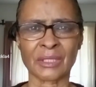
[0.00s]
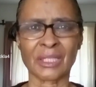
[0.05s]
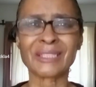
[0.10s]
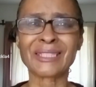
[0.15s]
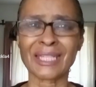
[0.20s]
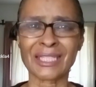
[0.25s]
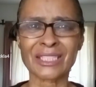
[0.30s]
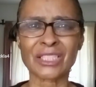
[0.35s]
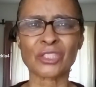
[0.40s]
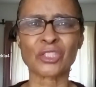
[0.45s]
It
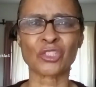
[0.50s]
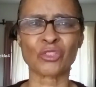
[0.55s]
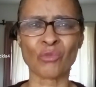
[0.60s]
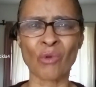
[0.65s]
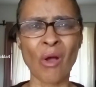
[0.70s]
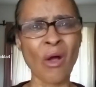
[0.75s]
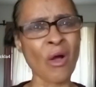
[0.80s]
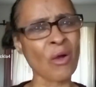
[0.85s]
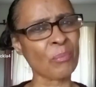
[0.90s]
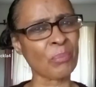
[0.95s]
takes a
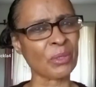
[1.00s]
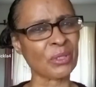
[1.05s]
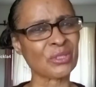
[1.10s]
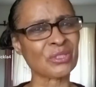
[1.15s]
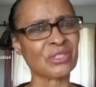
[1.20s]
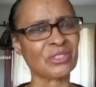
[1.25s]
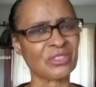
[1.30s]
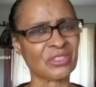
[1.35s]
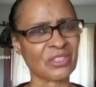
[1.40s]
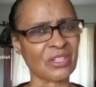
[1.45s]
strong
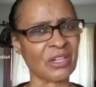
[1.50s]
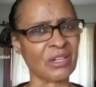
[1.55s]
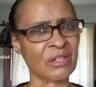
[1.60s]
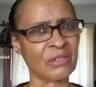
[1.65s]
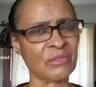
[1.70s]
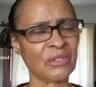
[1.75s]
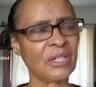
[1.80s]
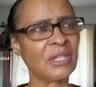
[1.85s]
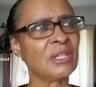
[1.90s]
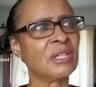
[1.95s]
person,
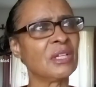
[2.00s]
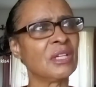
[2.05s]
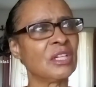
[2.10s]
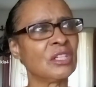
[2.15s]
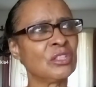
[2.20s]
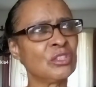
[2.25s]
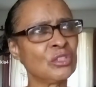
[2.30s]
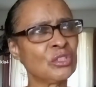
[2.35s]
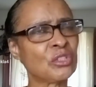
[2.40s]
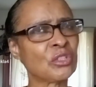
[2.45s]
self,
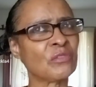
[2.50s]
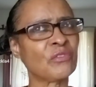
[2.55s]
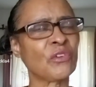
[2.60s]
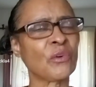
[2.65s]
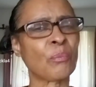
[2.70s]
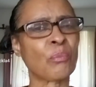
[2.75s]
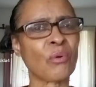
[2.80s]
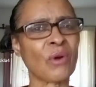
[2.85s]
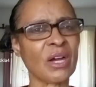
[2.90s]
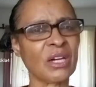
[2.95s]
and you should feel
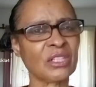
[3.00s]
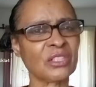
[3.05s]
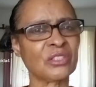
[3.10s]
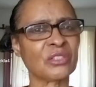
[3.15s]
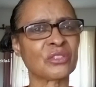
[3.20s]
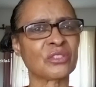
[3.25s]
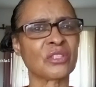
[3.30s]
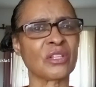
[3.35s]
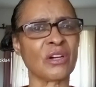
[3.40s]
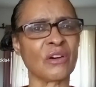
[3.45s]
proud of
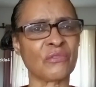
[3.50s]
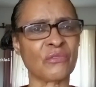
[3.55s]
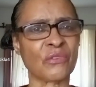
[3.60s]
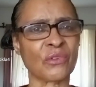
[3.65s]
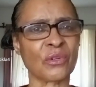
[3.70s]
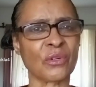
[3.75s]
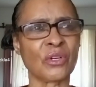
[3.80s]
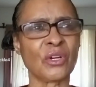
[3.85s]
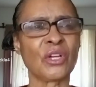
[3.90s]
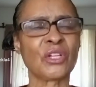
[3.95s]
yourself
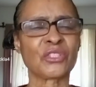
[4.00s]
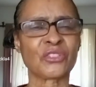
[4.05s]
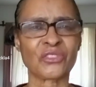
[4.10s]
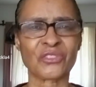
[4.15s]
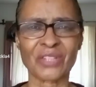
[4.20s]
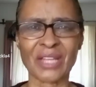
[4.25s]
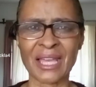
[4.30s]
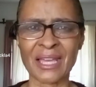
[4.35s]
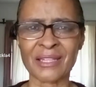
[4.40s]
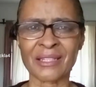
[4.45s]
for
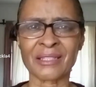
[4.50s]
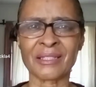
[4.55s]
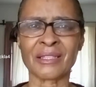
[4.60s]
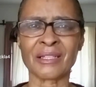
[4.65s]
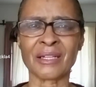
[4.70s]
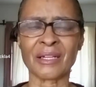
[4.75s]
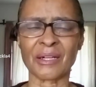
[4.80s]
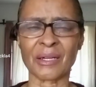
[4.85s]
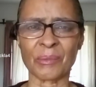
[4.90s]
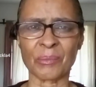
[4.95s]
standing
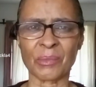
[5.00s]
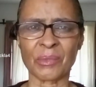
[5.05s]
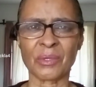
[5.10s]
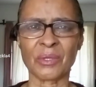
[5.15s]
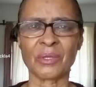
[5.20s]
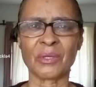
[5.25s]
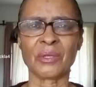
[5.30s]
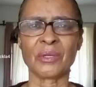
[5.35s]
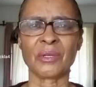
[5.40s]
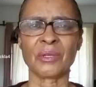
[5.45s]
up
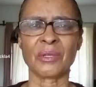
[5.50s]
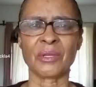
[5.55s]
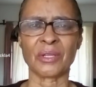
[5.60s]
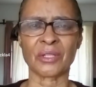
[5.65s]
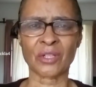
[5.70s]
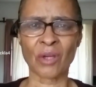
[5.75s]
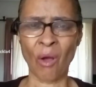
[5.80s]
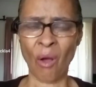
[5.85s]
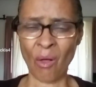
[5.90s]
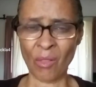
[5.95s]

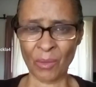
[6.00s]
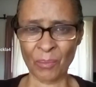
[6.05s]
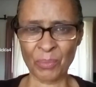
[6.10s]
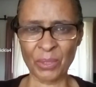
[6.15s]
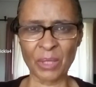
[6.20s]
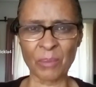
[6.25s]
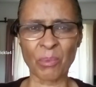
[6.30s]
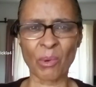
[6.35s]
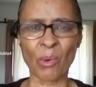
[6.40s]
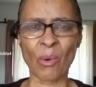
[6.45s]
and calling
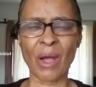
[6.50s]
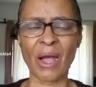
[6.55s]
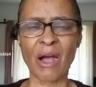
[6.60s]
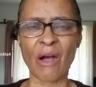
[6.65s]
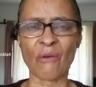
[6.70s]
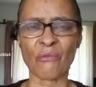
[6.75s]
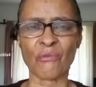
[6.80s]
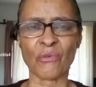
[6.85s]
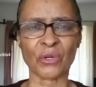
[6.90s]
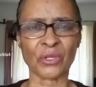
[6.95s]
people
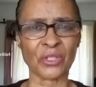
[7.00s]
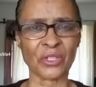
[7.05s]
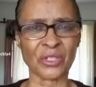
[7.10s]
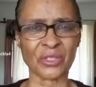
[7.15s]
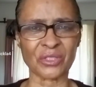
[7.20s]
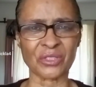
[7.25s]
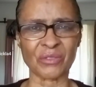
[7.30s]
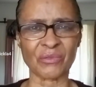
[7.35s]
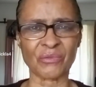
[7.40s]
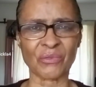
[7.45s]
out for
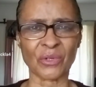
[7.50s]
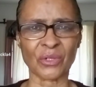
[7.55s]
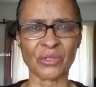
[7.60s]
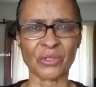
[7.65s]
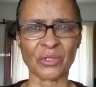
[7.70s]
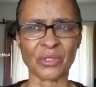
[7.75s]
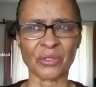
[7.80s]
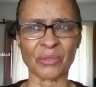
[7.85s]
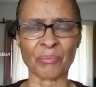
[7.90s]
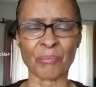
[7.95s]

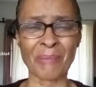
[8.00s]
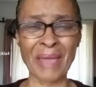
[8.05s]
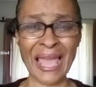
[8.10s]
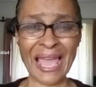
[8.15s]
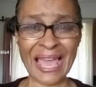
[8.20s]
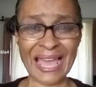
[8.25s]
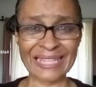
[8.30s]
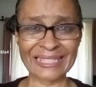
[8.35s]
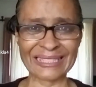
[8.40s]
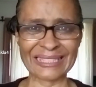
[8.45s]
their
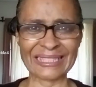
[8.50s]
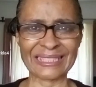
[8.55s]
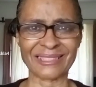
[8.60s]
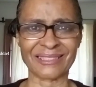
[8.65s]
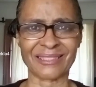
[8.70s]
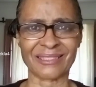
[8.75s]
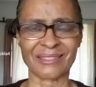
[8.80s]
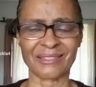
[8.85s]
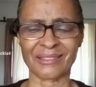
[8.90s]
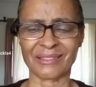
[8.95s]

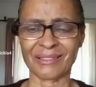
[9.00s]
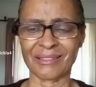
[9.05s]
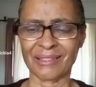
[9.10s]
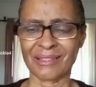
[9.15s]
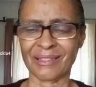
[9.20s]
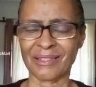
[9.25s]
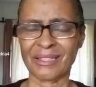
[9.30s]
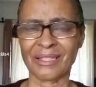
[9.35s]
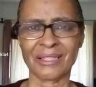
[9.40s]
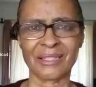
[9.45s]
madness,
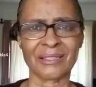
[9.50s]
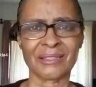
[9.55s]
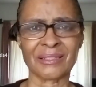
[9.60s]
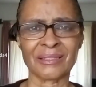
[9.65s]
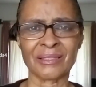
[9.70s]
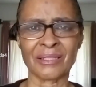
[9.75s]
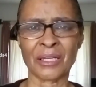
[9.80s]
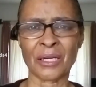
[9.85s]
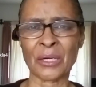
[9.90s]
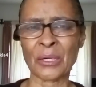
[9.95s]

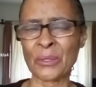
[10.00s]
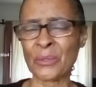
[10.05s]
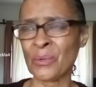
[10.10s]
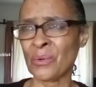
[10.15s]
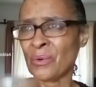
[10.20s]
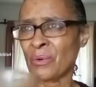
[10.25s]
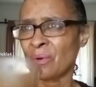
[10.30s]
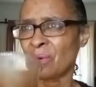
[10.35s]
you know?